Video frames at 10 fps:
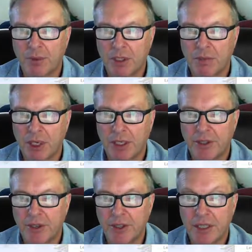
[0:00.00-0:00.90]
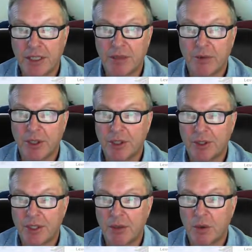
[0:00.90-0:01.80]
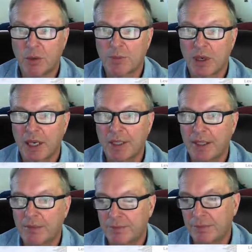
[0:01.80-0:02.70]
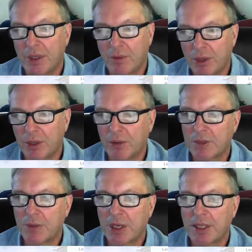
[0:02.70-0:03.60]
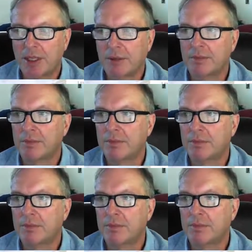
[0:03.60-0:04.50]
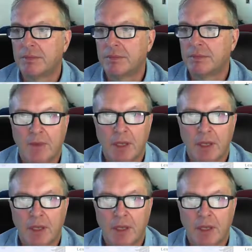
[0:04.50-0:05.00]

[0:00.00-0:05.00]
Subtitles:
In the basement, they put up this blind here because they didn't want you to see what was behind it. And I wonder what's behind it.